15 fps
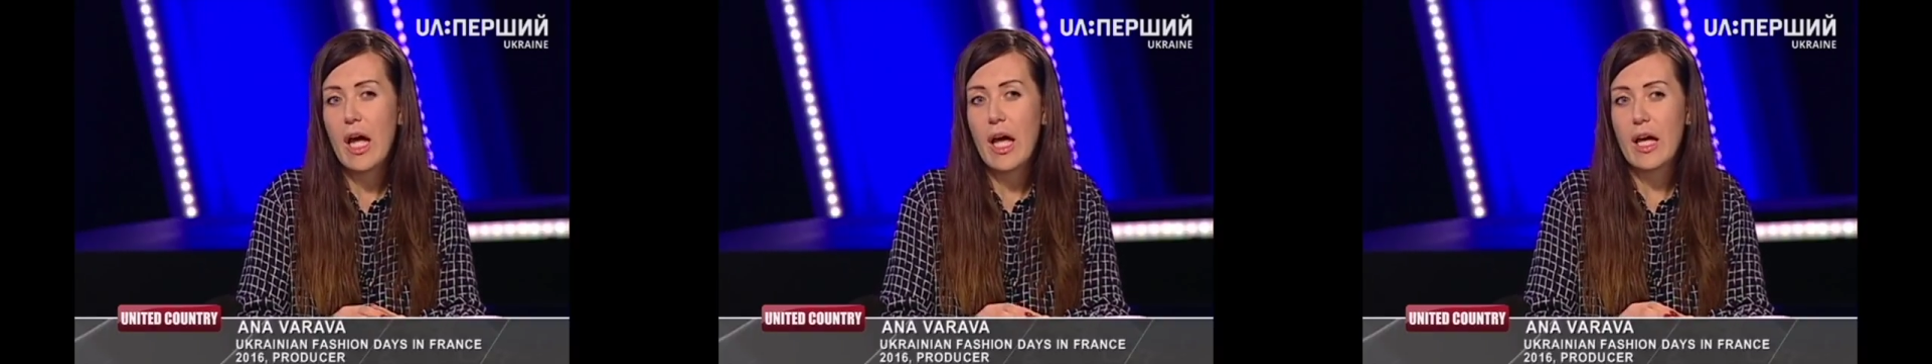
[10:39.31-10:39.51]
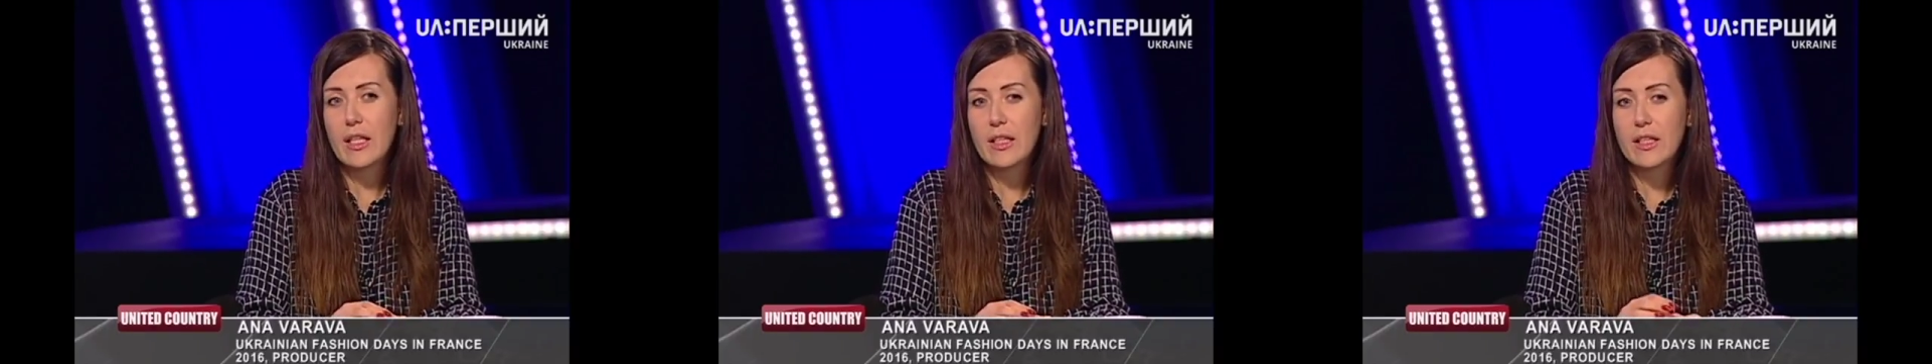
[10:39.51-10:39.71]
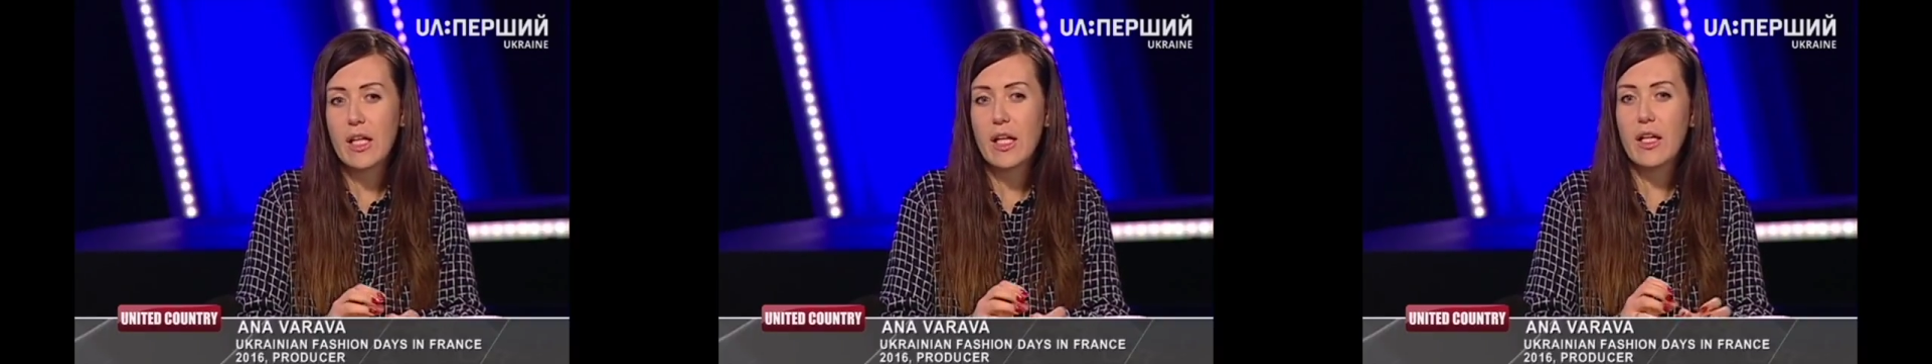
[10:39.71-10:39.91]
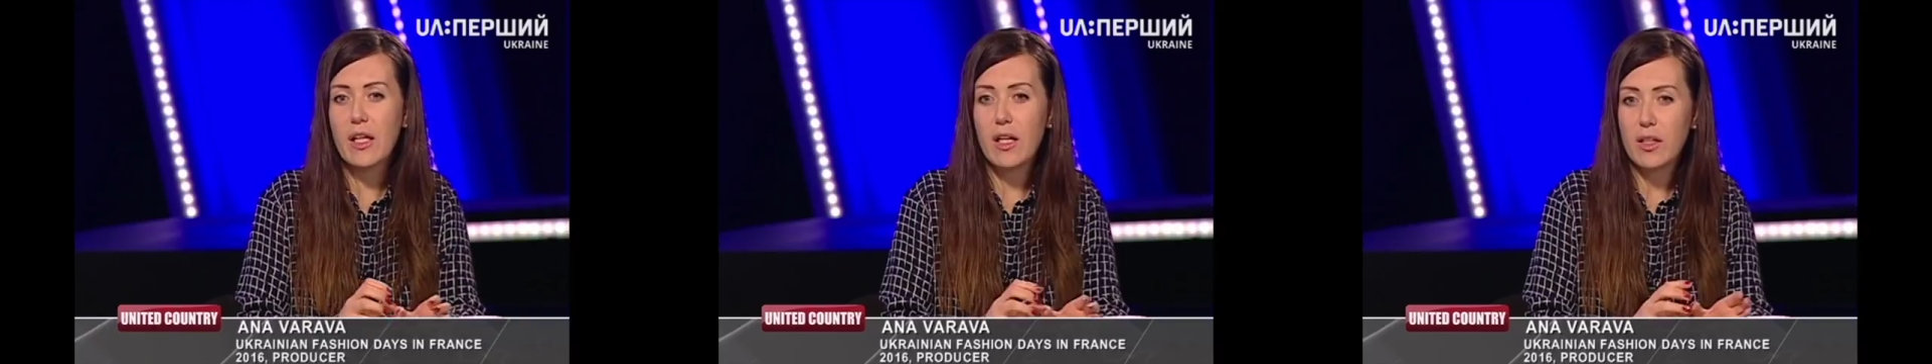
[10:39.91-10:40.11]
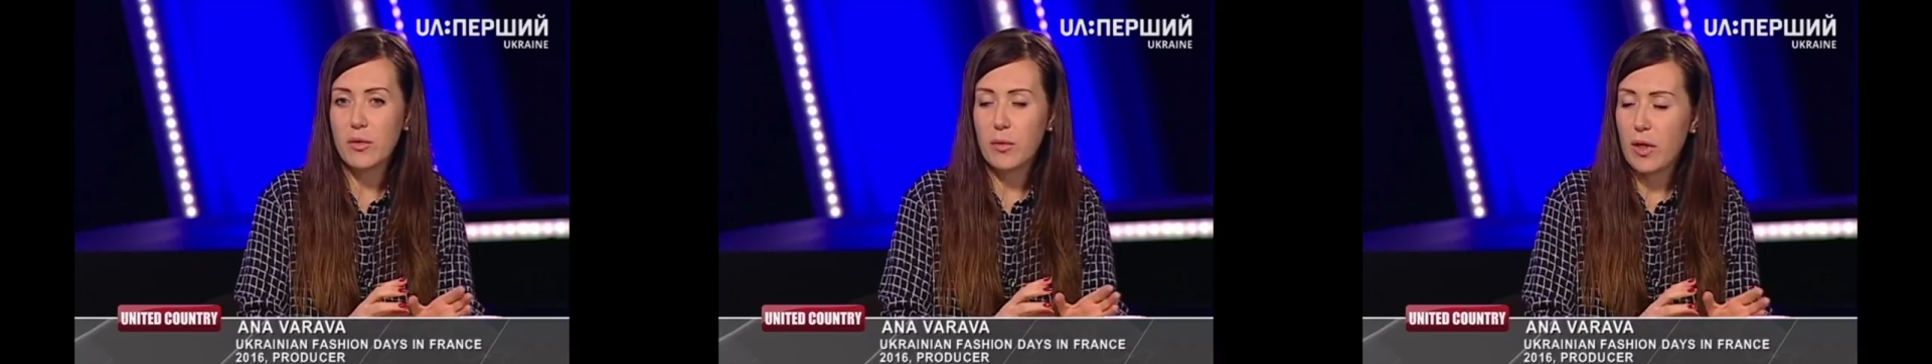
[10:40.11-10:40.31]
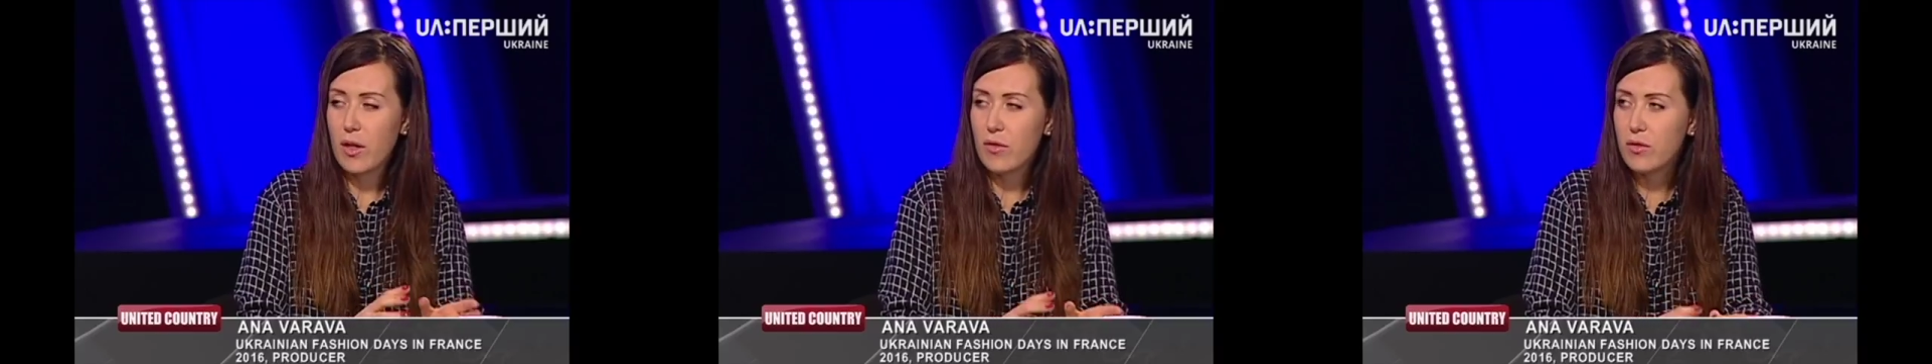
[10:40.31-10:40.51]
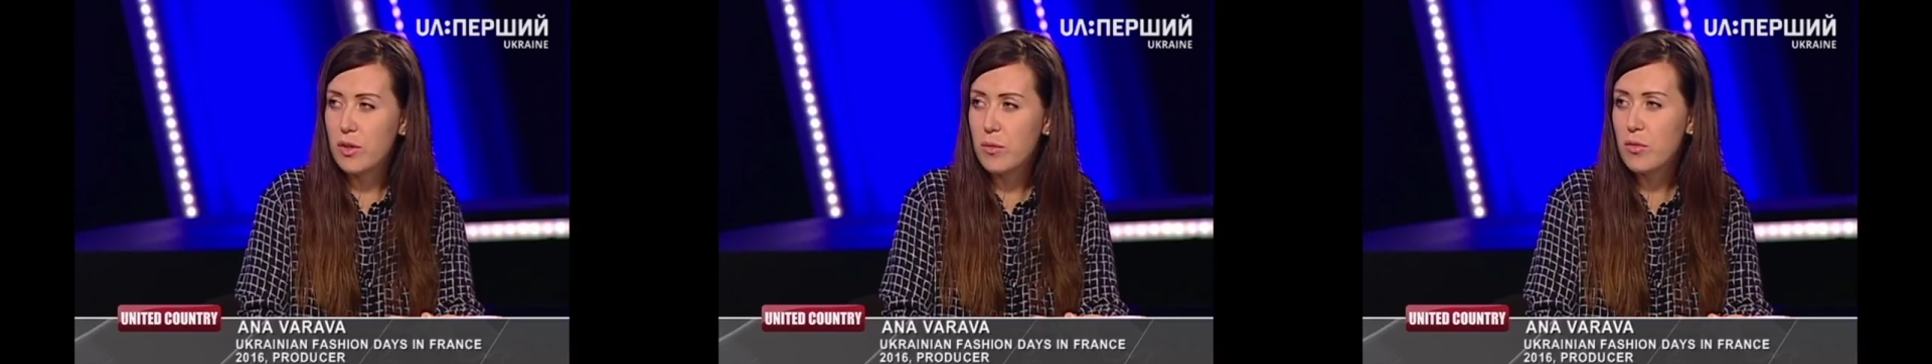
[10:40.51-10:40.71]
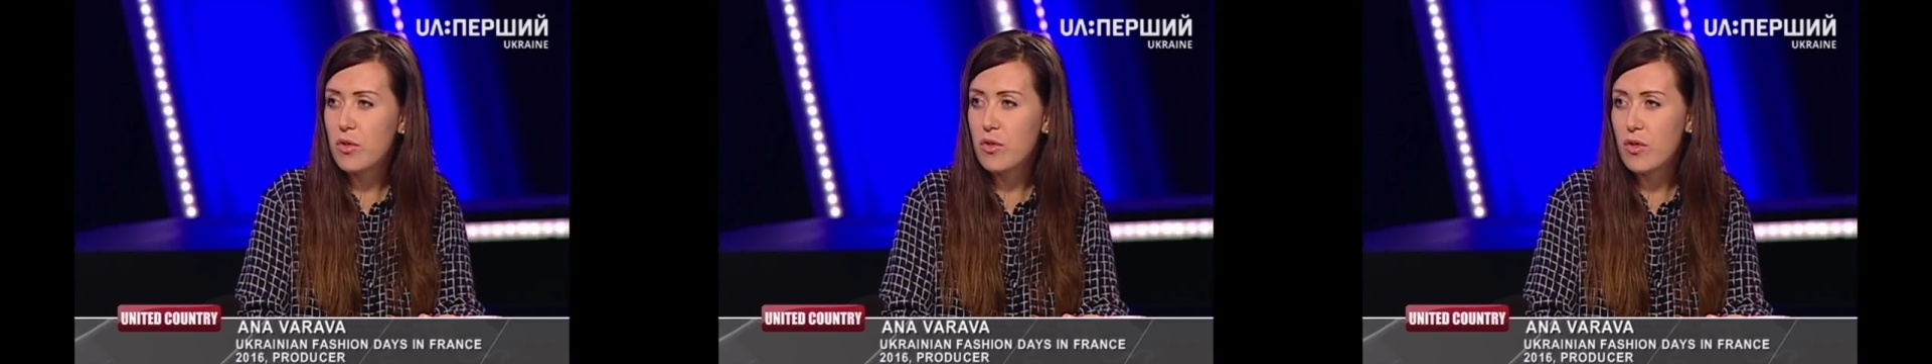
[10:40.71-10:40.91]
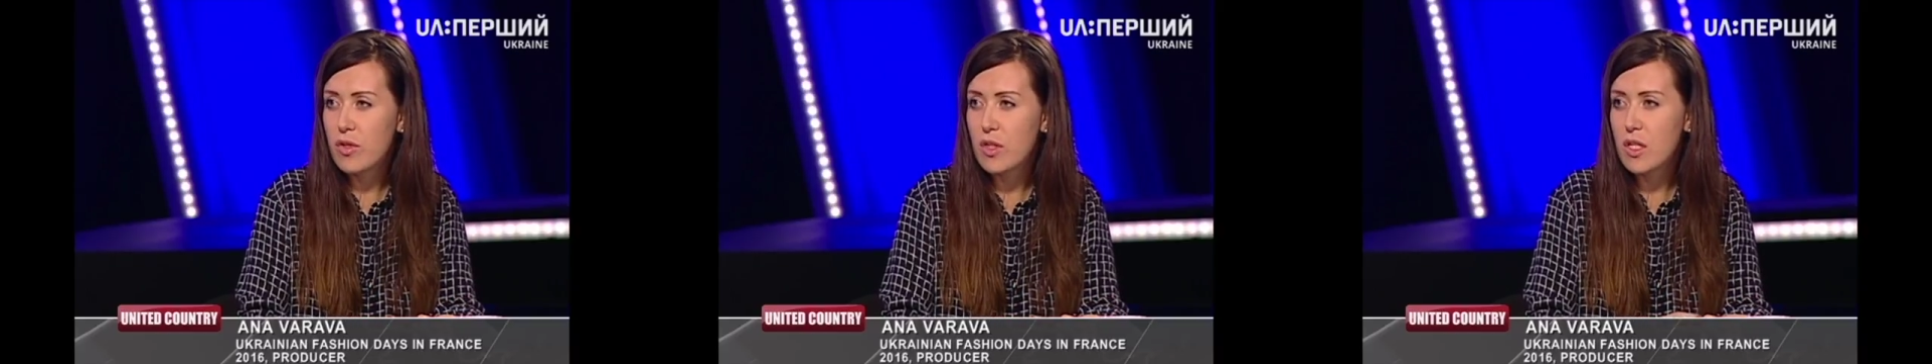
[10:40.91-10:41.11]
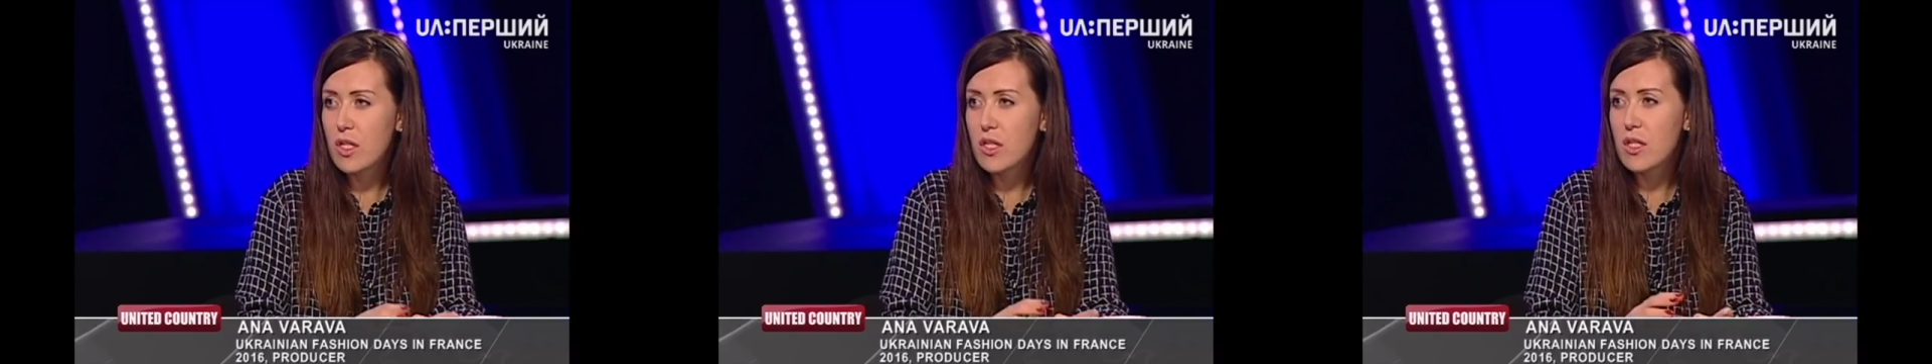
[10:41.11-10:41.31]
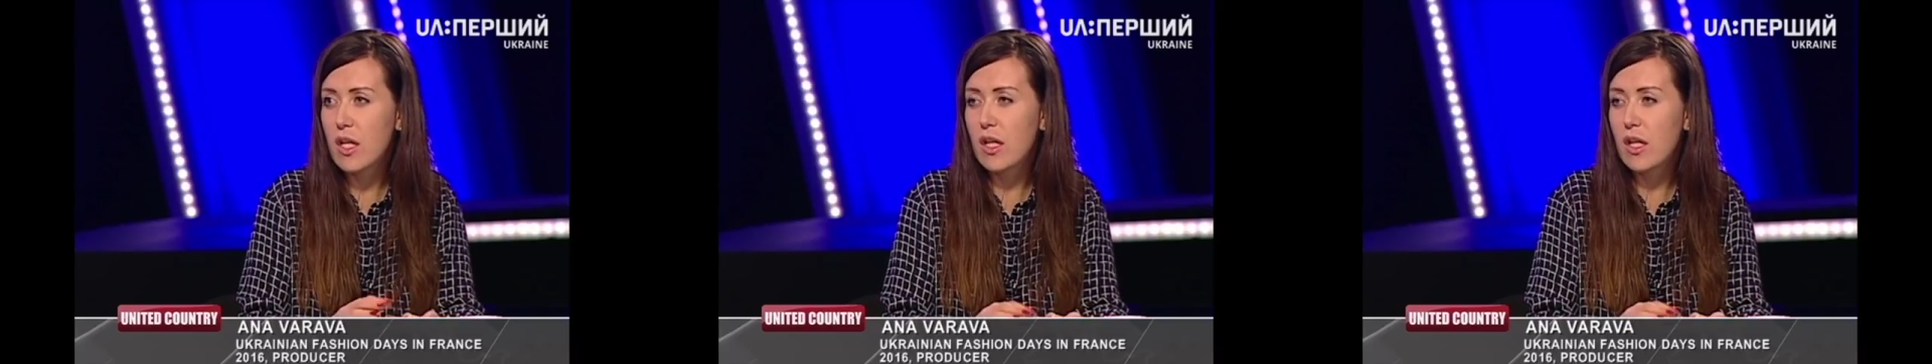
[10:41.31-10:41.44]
and say yes, we have deep traditions,